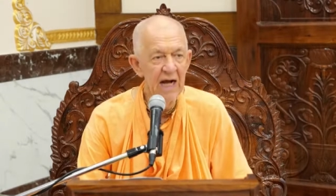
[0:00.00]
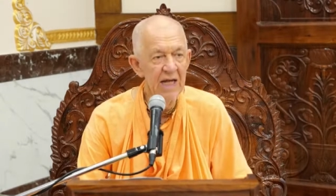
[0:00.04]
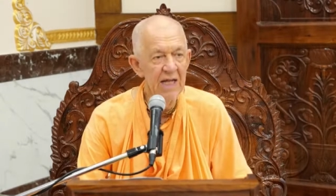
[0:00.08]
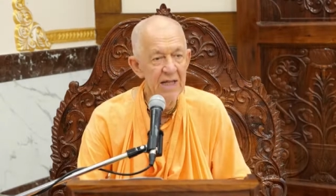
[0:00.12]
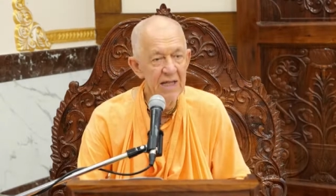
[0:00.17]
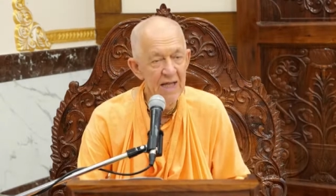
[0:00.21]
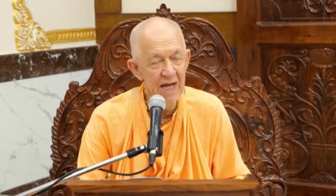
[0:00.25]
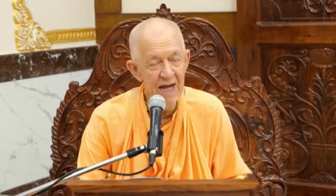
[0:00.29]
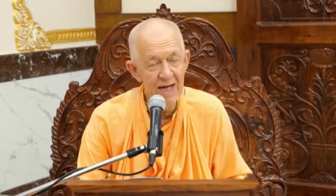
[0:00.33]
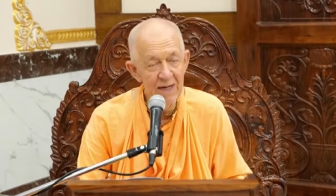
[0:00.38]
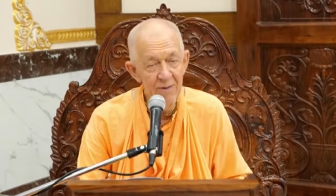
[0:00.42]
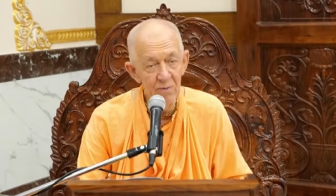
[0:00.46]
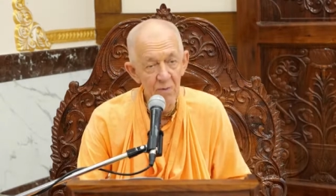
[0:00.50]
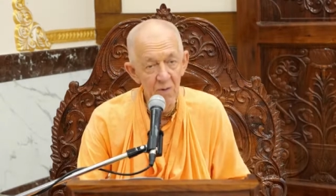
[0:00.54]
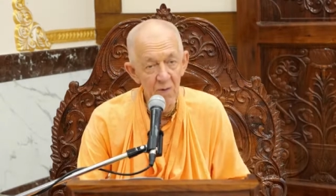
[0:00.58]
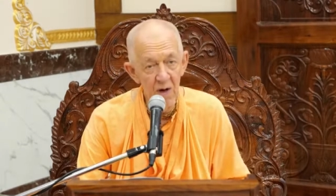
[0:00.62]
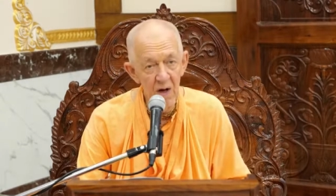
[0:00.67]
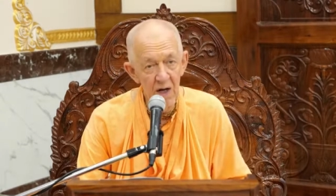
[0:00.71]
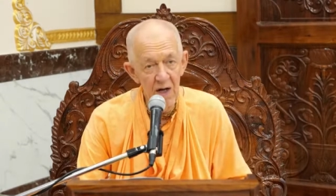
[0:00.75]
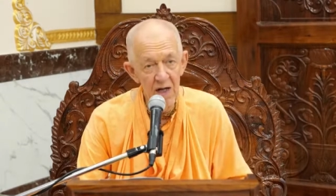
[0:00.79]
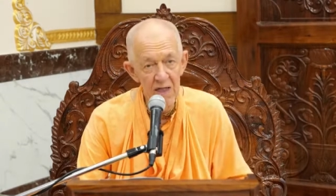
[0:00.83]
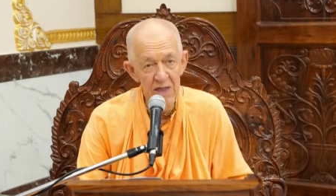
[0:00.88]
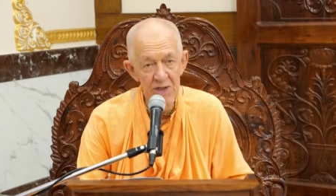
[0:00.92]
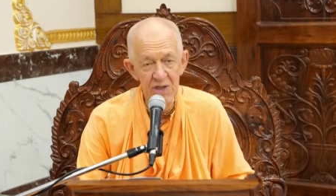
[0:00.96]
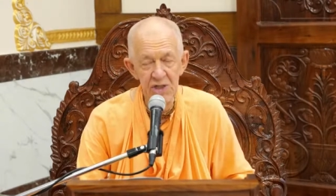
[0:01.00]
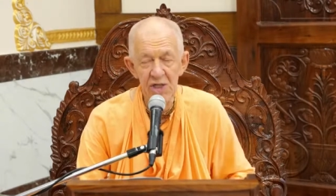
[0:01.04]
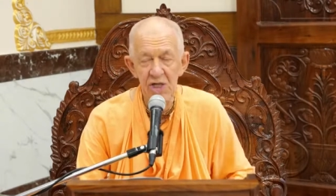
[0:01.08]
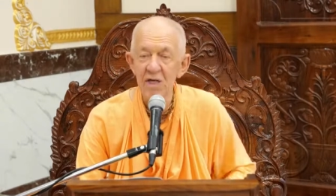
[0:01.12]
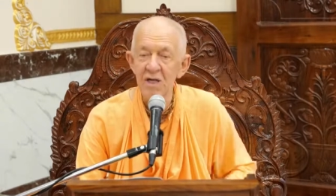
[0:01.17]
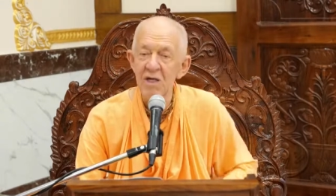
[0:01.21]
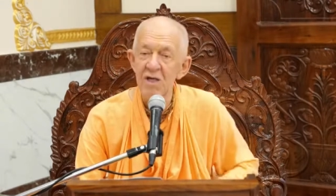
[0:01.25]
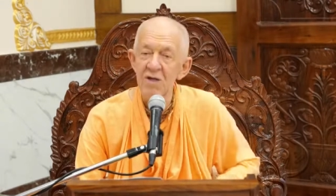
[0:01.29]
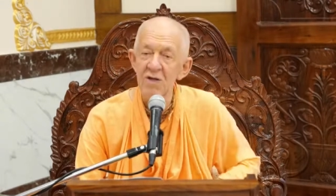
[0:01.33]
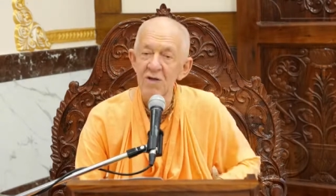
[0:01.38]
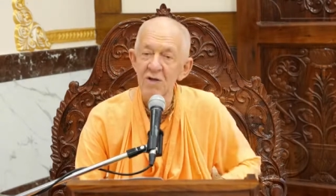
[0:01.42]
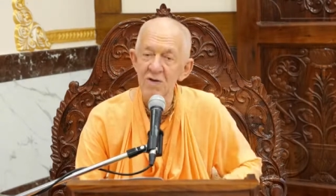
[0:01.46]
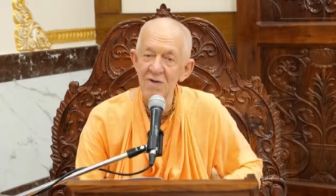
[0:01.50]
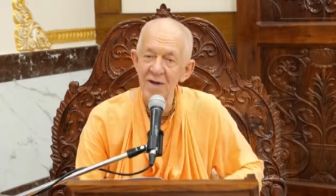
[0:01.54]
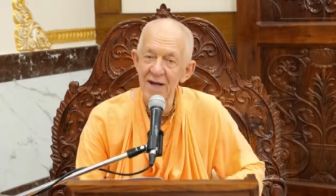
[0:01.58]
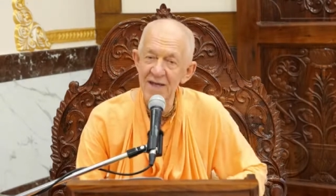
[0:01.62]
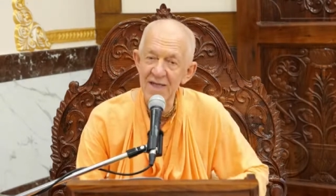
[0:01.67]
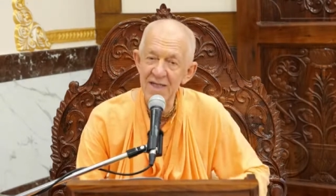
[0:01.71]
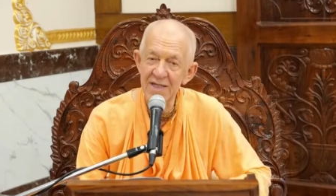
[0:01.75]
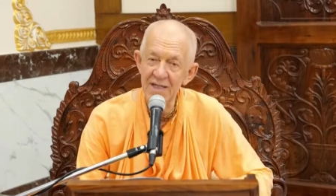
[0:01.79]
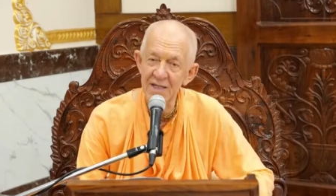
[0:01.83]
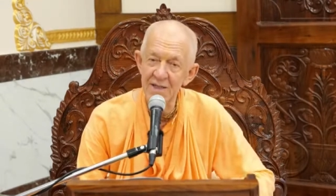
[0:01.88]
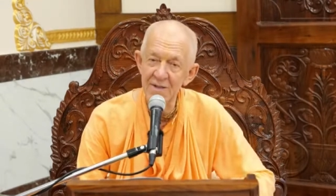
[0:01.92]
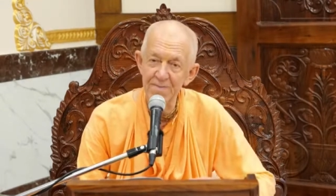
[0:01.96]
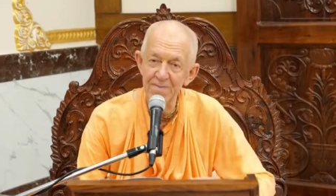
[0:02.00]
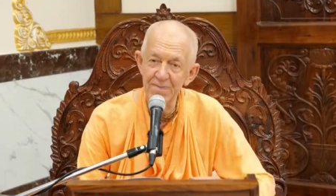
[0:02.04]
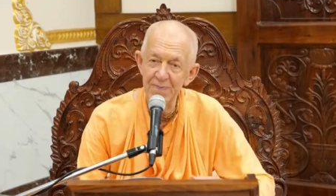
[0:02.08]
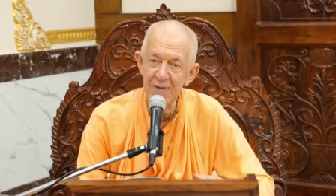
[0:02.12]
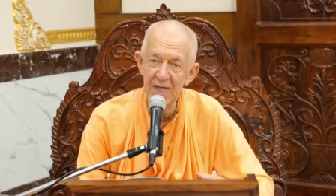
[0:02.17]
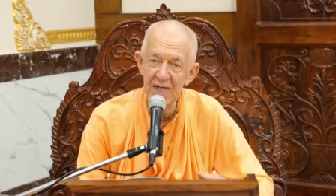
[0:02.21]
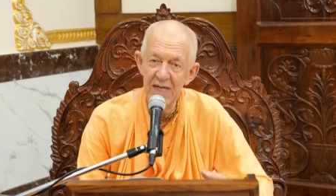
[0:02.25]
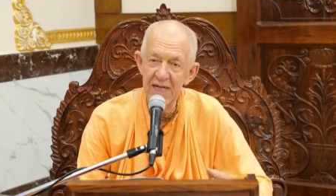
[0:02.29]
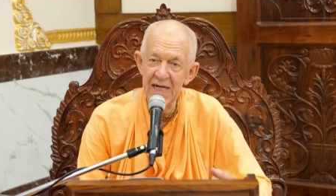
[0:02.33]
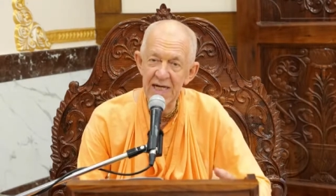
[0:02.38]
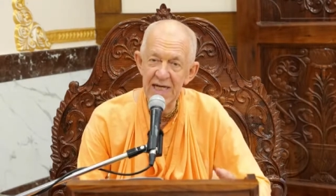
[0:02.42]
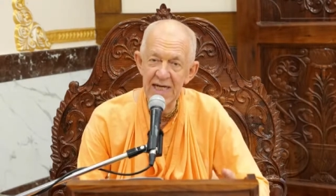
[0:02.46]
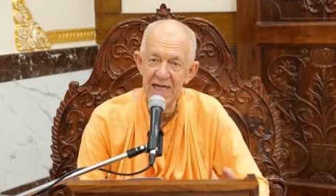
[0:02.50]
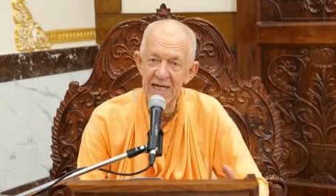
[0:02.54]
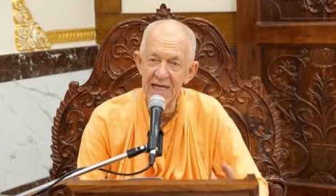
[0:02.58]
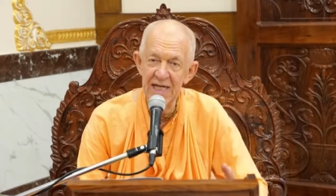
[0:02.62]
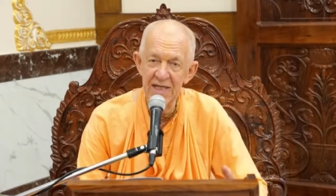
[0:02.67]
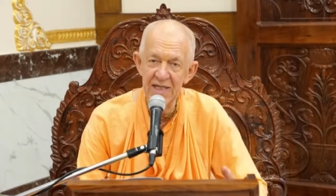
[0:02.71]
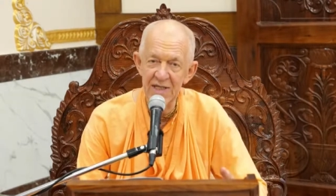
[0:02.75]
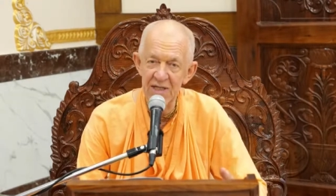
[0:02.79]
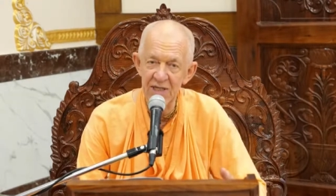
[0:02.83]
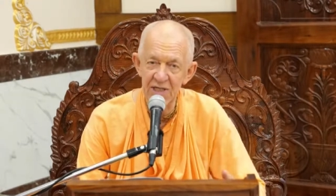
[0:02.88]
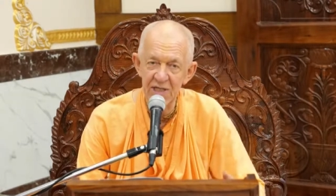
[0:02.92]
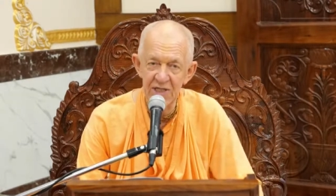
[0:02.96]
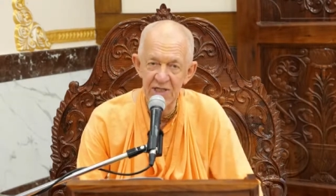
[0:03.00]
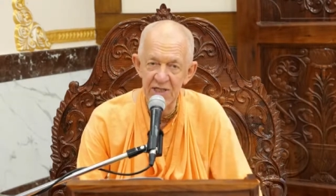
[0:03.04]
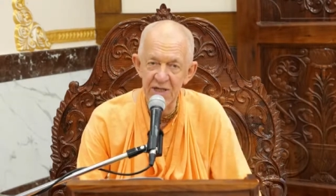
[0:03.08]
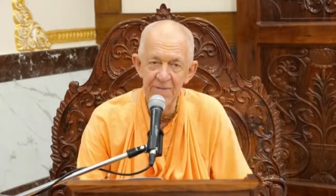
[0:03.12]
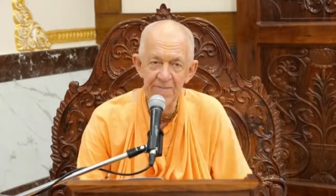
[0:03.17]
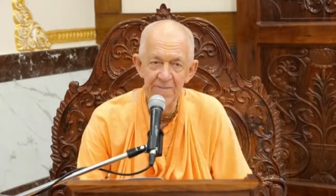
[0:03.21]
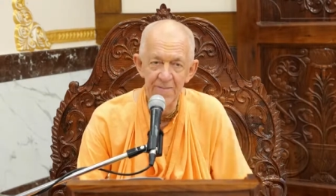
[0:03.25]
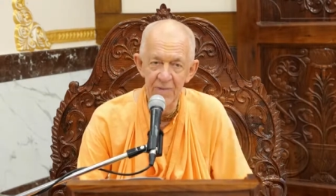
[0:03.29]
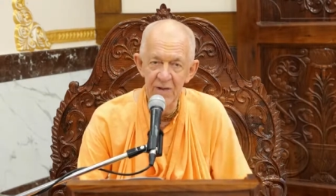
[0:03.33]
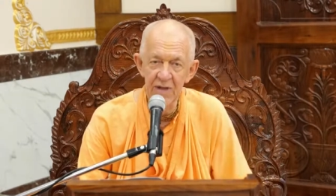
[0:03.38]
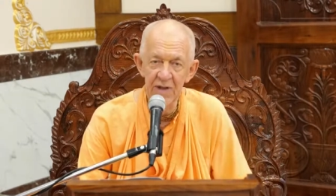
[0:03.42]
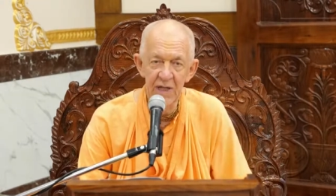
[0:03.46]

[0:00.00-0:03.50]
and that was to experience